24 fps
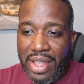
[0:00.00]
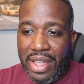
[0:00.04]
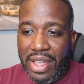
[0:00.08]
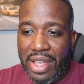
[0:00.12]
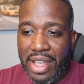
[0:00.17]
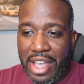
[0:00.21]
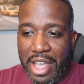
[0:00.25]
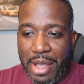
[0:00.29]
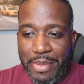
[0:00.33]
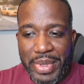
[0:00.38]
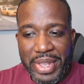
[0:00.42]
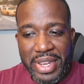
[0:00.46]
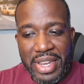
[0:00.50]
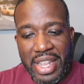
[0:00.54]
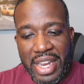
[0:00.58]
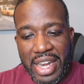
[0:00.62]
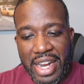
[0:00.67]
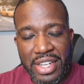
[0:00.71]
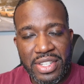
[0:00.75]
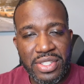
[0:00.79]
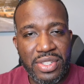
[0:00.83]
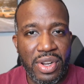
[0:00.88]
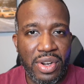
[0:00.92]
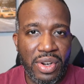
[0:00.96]
And then
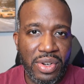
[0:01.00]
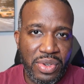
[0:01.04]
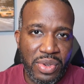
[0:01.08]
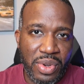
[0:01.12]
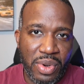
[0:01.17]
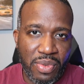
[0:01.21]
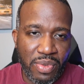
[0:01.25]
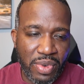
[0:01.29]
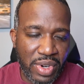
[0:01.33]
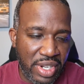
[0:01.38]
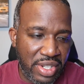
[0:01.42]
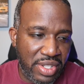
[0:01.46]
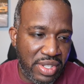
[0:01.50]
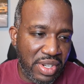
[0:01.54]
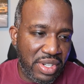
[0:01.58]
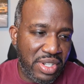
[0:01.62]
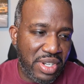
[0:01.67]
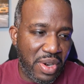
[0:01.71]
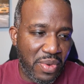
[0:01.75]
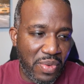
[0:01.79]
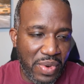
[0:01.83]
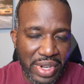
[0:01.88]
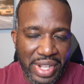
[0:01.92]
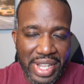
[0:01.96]
I started doing research
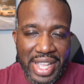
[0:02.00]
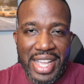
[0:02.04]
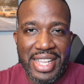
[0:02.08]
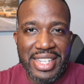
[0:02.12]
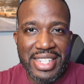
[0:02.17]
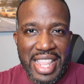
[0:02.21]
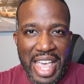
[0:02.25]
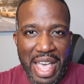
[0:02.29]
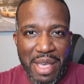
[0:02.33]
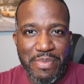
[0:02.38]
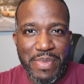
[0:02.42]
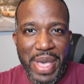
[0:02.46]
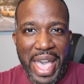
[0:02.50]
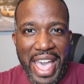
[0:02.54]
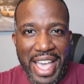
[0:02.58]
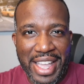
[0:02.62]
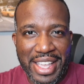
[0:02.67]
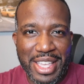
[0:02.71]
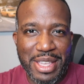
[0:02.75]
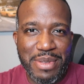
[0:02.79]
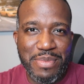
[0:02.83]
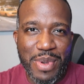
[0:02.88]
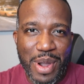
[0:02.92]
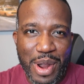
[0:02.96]
and realized that
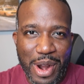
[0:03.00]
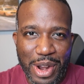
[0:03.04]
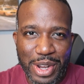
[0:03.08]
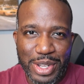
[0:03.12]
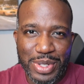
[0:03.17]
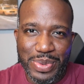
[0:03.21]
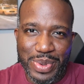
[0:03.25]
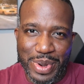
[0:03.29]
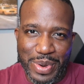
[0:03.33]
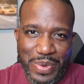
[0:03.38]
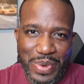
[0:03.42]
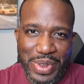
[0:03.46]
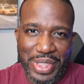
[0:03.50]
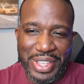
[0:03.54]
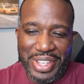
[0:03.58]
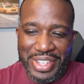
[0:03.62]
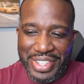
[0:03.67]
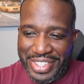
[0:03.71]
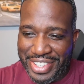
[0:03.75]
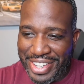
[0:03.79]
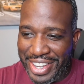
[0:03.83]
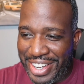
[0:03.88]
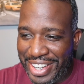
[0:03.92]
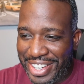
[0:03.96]
packing part is what really
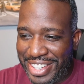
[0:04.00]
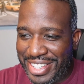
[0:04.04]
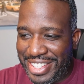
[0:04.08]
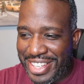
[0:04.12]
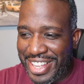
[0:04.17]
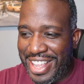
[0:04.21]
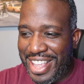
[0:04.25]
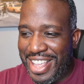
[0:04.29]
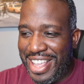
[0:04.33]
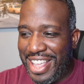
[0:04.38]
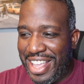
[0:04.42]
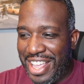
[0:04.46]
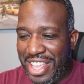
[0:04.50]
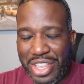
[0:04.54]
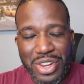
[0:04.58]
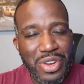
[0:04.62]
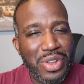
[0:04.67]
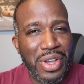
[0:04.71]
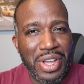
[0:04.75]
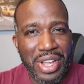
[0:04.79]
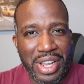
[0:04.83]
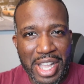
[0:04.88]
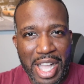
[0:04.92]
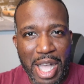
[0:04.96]
sucks. You
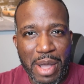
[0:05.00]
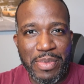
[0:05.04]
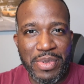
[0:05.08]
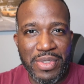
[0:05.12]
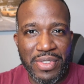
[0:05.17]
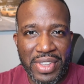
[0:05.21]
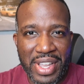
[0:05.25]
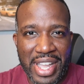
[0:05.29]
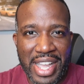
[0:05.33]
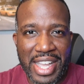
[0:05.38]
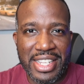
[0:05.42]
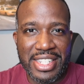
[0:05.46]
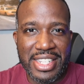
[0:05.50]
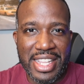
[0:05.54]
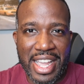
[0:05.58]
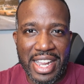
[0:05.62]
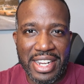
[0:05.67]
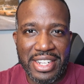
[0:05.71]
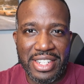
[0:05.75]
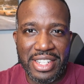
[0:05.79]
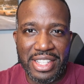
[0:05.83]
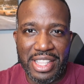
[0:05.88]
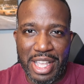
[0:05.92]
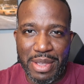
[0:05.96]
know, a couple of you guys
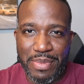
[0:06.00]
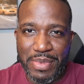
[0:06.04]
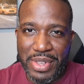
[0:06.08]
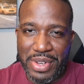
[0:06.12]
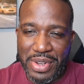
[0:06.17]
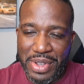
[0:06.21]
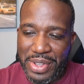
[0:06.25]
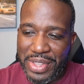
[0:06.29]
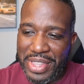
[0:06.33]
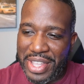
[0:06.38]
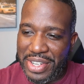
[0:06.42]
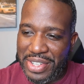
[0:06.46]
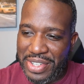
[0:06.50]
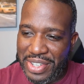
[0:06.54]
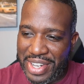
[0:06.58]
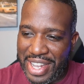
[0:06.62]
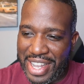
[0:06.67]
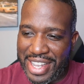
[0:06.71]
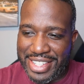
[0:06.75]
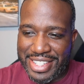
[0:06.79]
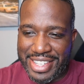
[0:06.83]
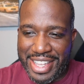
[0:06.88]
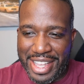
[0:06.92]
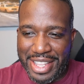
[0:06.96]
actually let me know that you
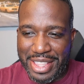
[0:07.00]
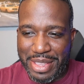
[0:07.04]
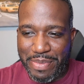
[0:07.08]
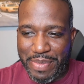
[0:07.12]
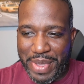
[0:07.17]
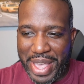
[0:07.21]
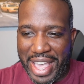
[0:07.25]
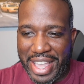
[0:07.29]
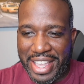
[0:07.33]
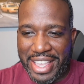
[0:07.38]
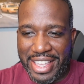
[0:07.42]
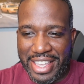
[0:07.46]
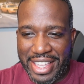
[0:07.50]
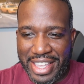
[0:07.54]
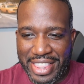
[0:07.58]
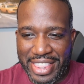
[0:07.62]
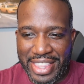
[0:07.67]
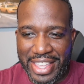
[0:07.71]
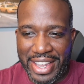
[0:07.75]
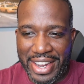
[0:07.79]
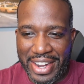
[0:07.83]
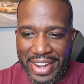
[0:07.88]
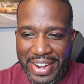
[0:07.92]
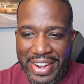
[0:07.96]
guys got the packing in
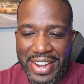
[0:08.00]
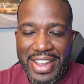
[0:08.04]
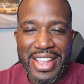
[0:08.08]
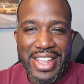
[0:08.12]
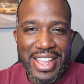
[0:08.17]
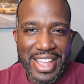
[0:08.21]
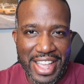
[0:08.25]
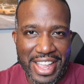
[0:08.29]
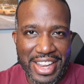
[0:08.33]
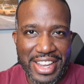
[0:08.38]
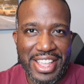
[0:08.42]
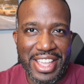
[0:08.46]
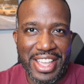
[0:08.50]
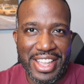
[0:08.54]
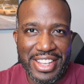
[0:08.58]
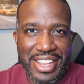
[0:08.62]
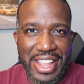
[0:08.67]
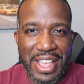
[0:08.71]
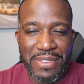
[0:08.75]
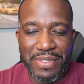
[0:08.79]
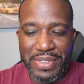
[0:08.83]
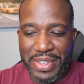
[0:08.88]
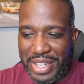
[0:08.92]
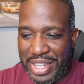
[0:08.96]
there, and yeah, it
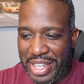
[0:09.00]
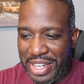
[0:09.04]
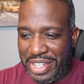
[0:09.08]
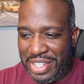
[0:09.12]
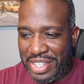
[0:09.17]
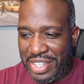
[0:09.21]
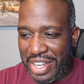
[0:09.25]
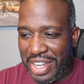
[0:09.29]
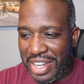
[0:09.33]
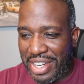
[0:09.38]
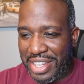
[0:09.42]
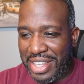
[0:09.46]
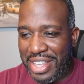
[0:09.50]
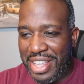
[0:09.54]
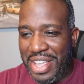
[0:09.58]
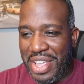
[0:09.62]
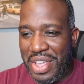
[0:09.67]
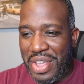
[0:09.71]
definitely did suck.